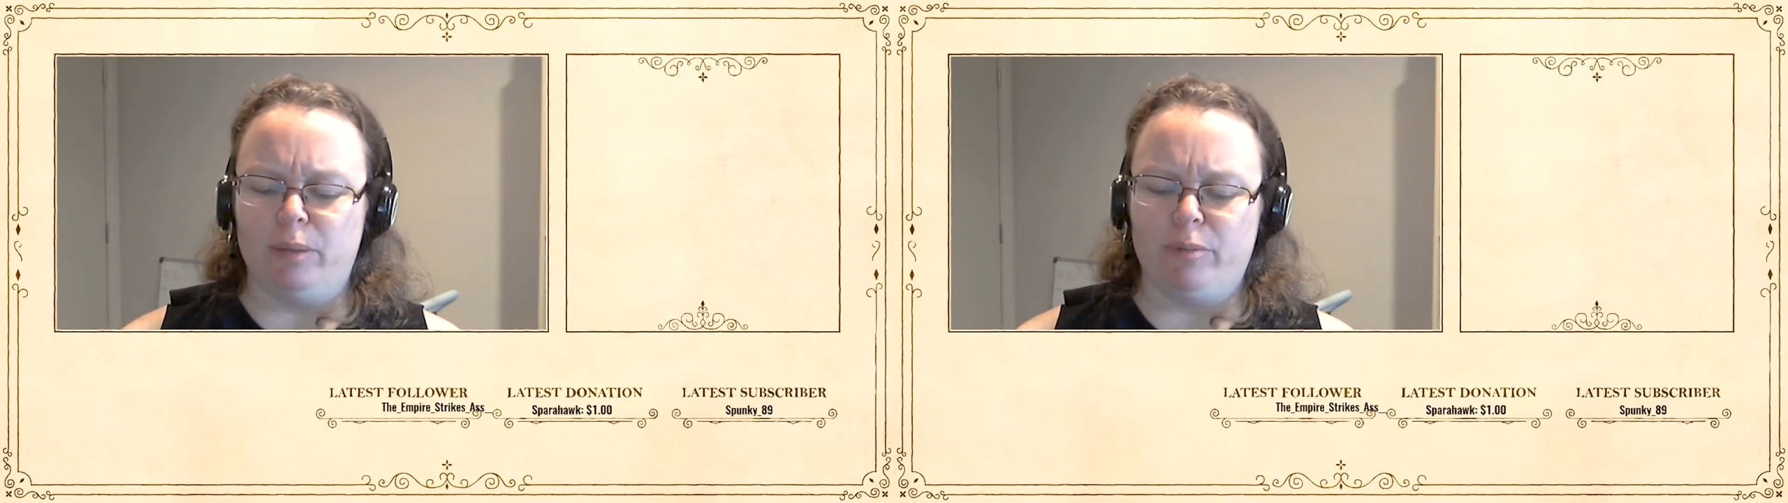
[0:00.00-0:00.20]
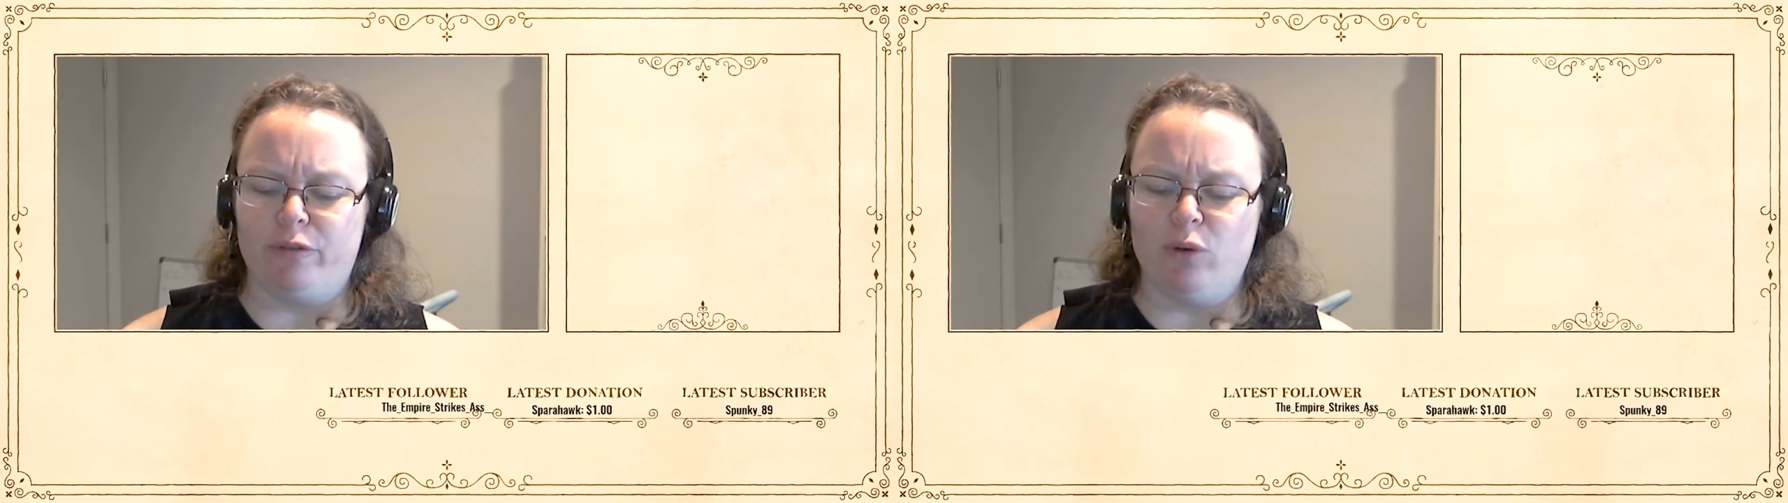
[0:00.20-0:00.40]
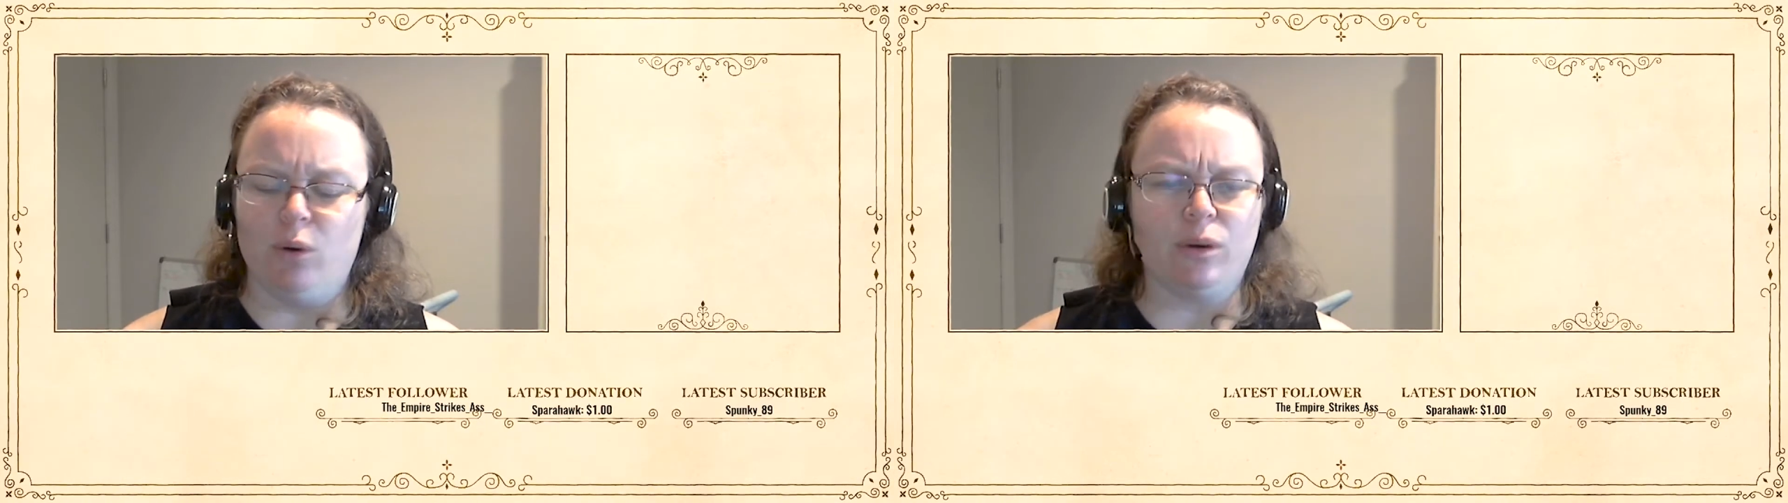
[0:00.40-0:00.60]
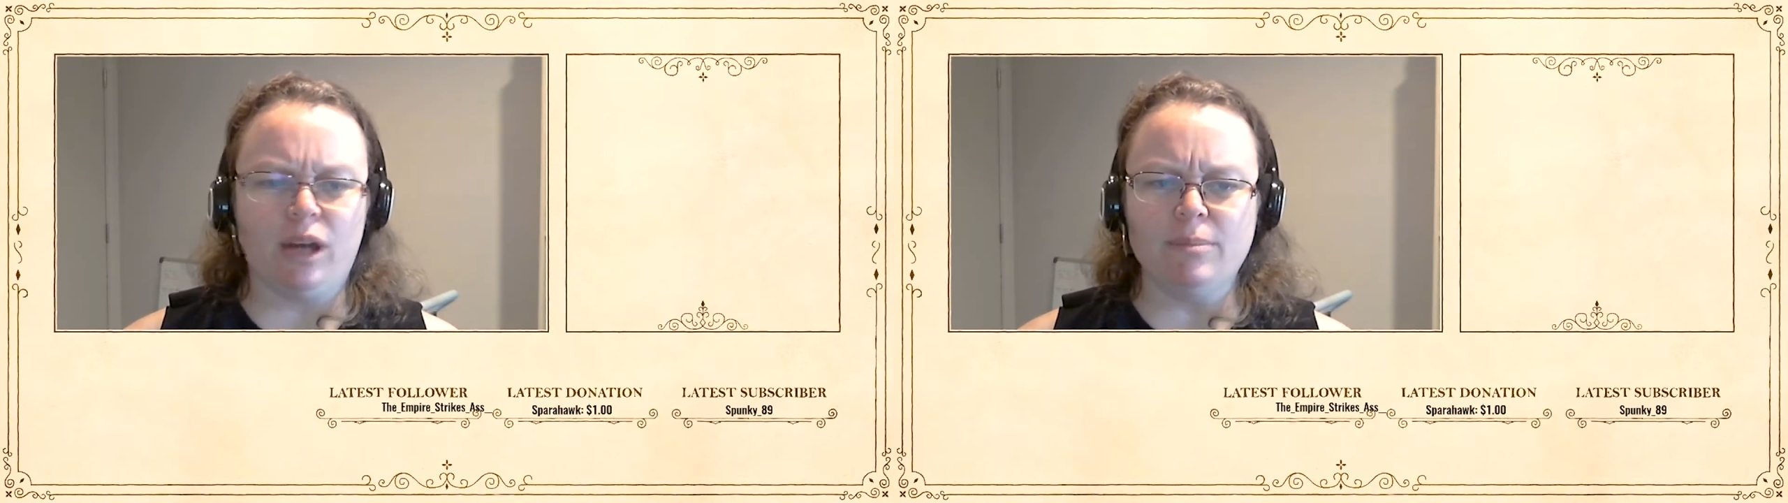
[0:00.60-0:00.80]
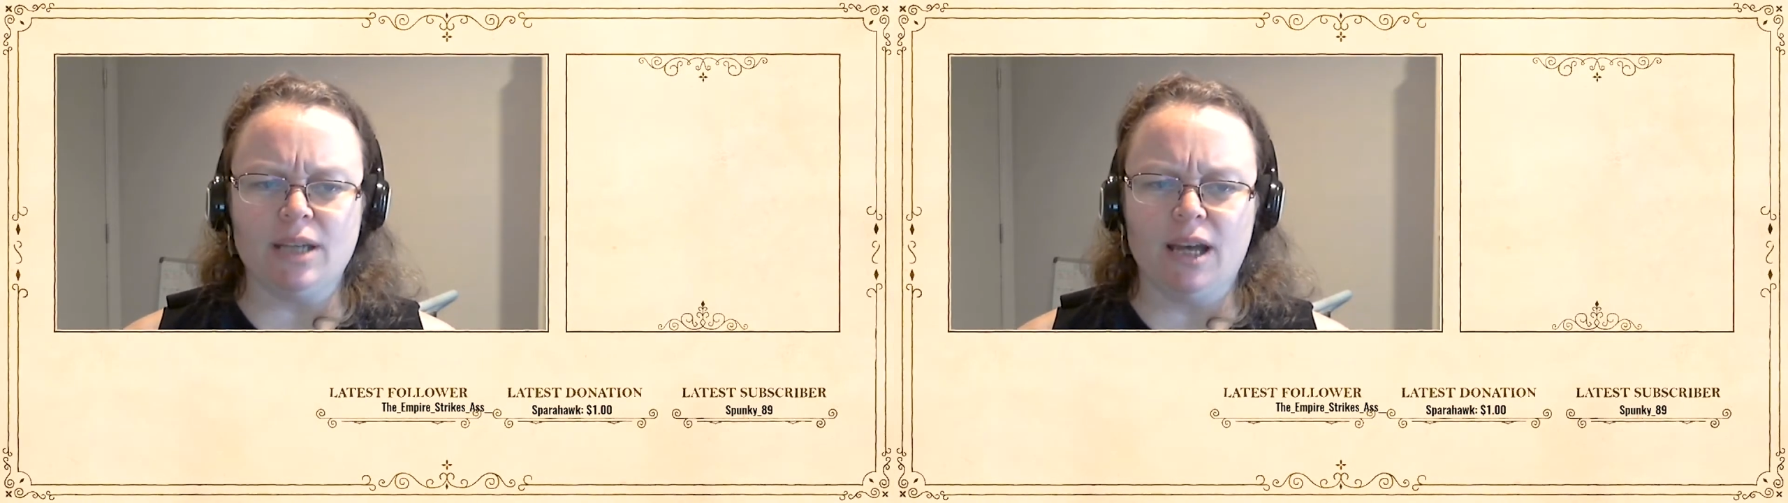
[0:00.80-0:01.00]
before or
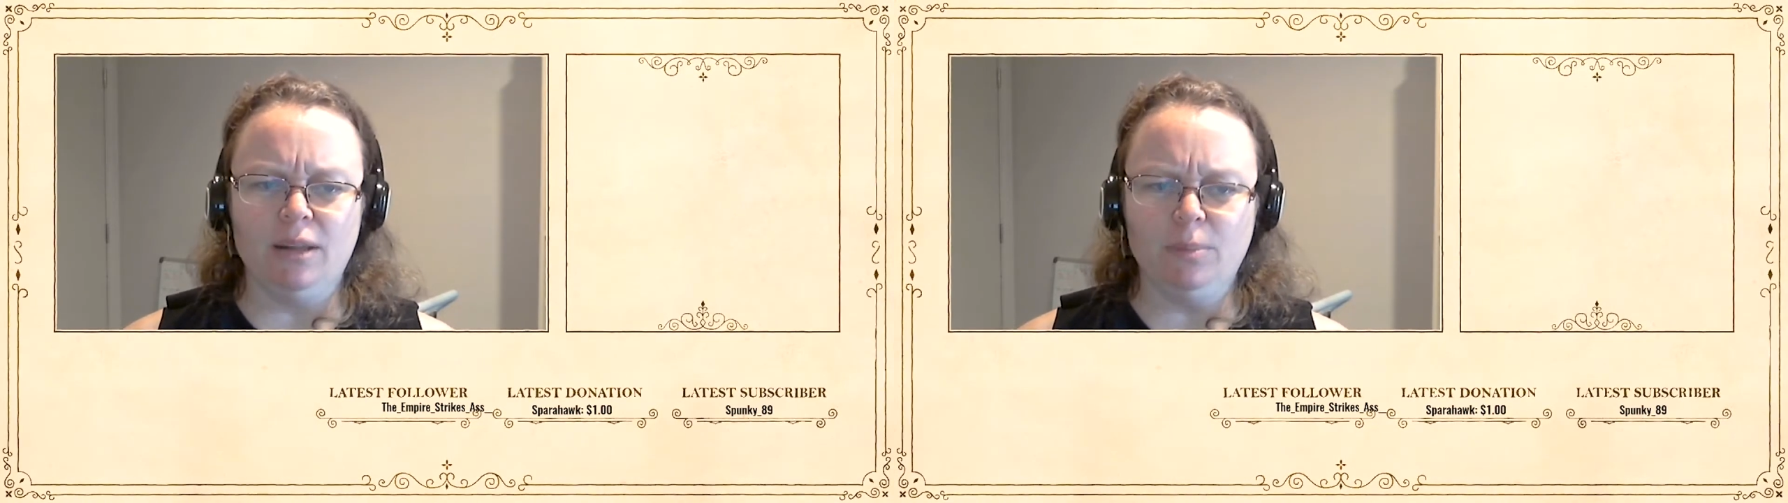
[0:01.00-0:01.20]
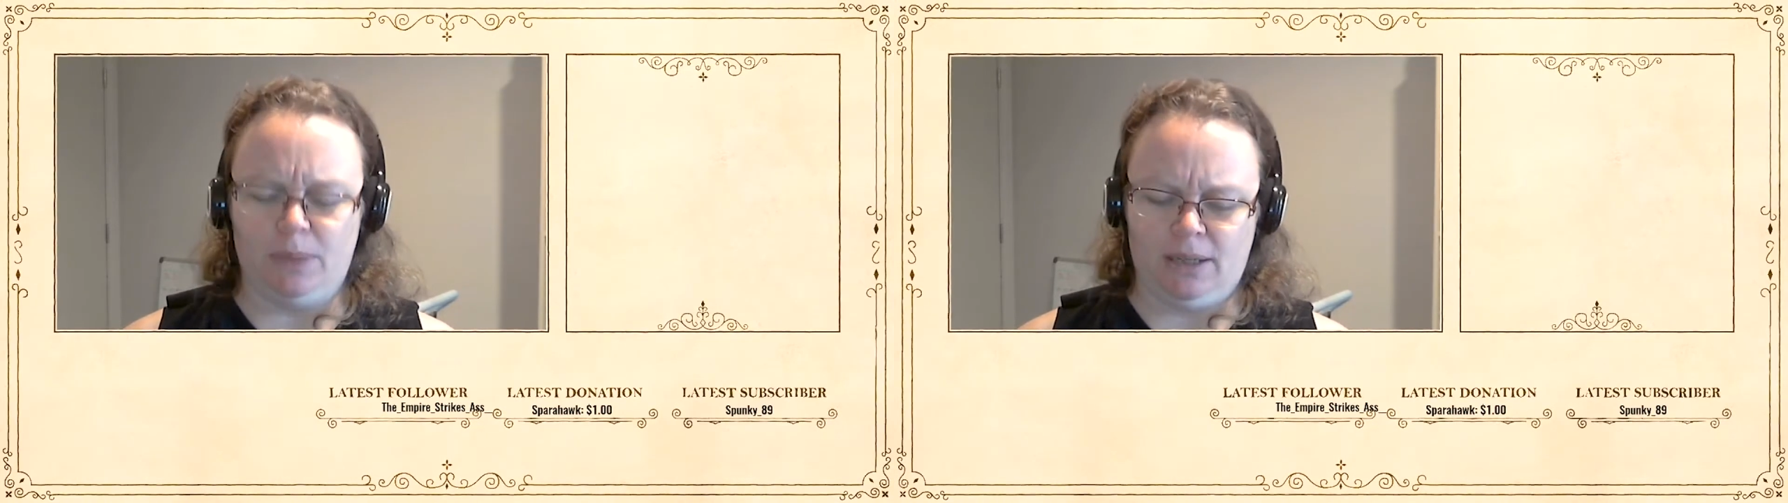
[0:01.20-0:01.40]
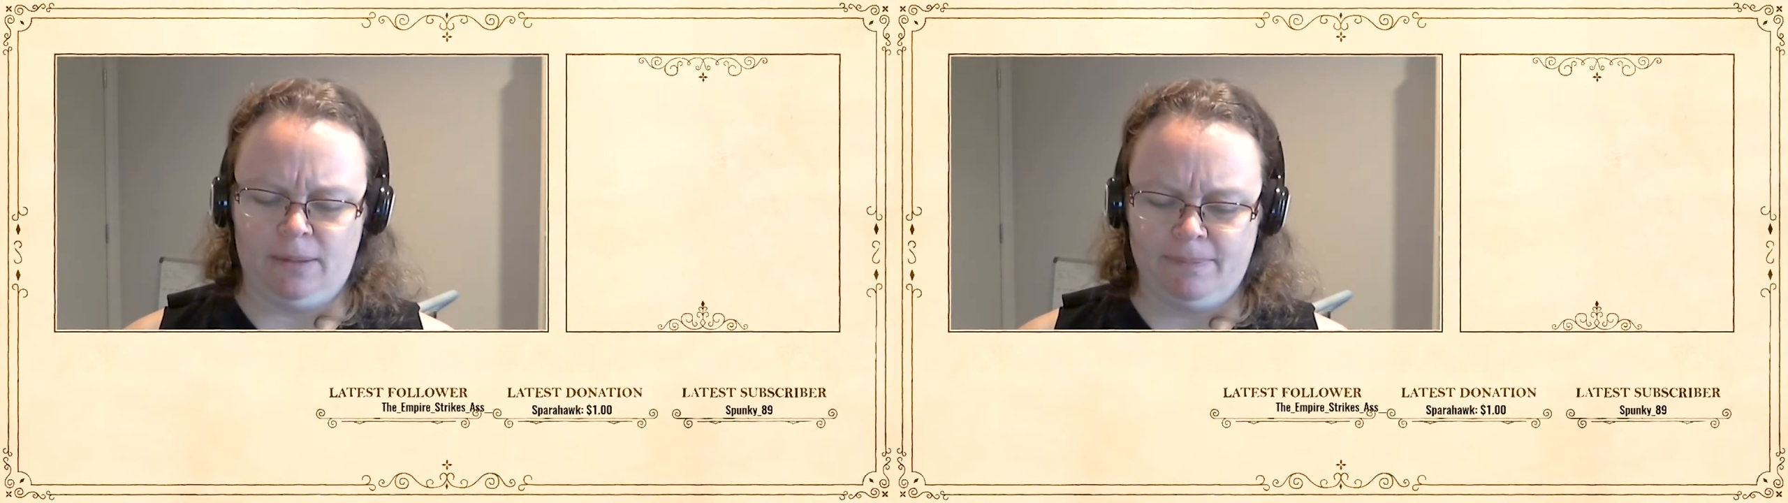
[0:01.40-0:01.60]
come to help me."